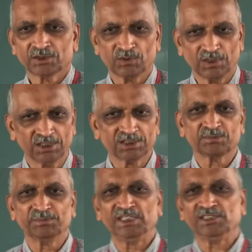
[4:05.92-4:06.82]
So hertz
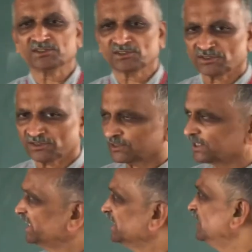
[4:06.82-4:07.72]
means
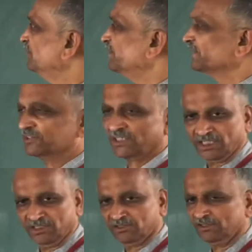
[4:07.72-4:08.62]
cycle per
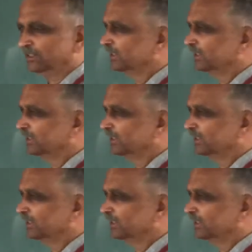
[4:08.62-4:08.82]
second,